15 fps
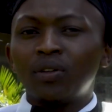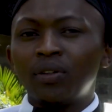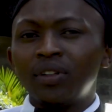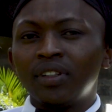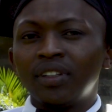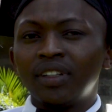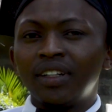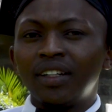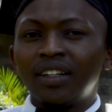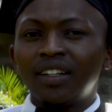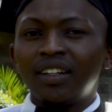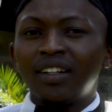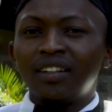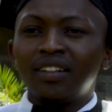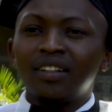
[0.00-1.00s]
on
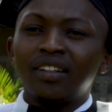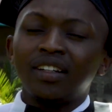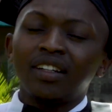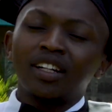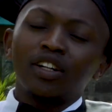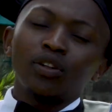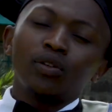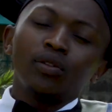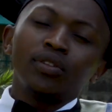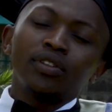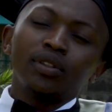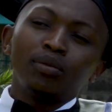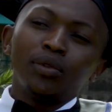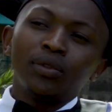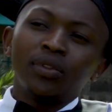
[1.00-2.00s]
and I can
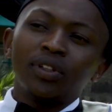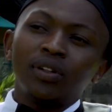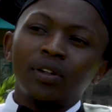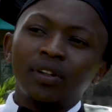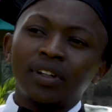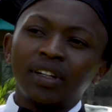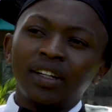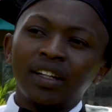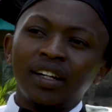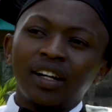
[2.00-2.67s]
contribute on.